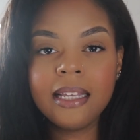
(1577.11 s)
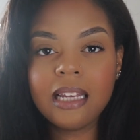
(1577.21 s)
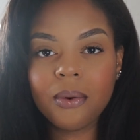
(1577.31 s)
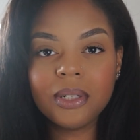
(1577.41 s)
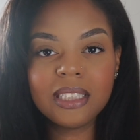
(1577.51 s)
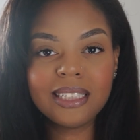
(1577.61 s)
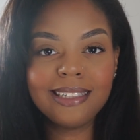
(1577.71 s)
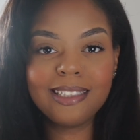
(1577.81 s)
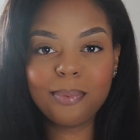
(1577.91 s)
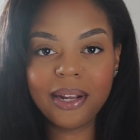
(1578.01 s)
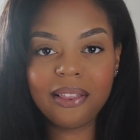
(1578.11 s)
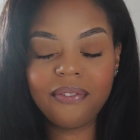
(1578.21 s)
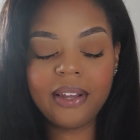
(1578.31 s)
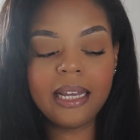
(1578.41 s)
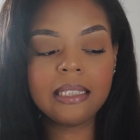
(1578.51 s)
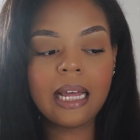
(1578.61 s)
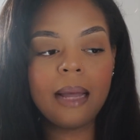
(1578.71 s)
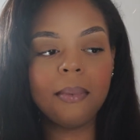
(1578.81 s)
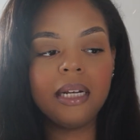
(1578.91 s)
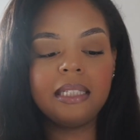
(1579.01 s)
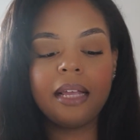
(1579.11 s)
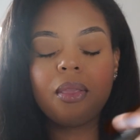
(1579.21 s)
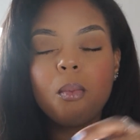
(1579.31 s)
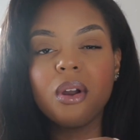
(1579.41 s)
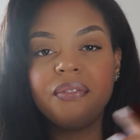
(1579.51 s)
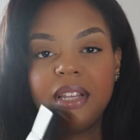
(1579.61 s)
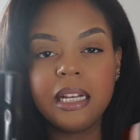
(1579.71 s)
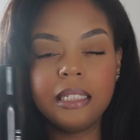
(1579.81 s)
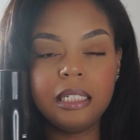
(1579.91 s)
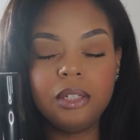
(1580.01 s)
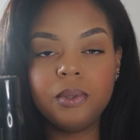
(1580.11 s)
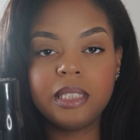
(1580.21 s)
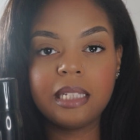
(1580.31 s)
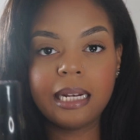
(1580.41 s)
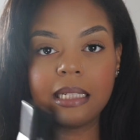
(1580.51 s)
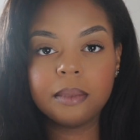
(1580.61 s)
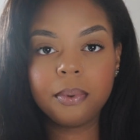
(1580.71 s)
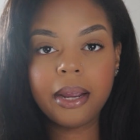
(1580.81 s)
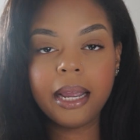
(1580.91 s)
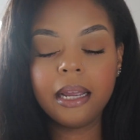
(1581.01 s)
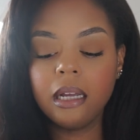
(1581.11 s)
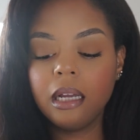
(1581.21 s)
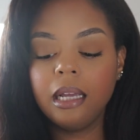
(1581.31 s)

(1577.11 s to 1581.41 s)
Now we're just going to spray the face. I'm going to take the Morphe Continuous Setting Spray,